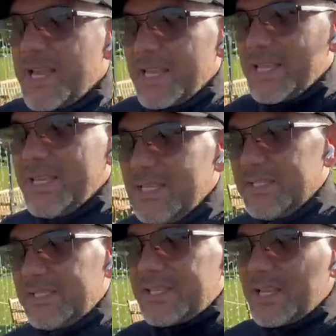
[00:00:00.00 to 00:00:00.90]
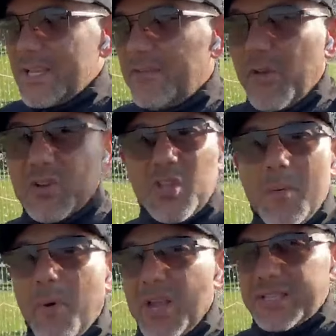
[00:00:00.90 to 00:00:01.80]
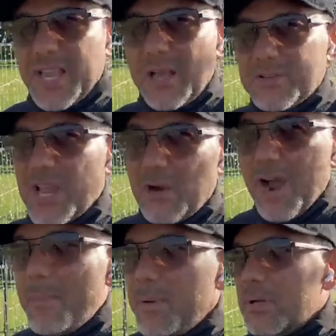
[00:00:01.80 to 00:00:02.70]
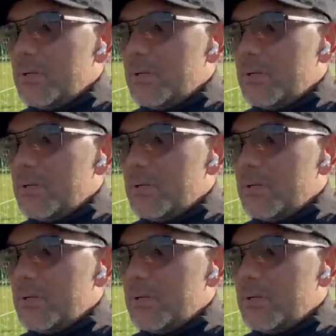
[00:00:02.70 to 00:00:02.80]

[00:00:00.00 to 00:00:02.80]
is first home buyer sales are up.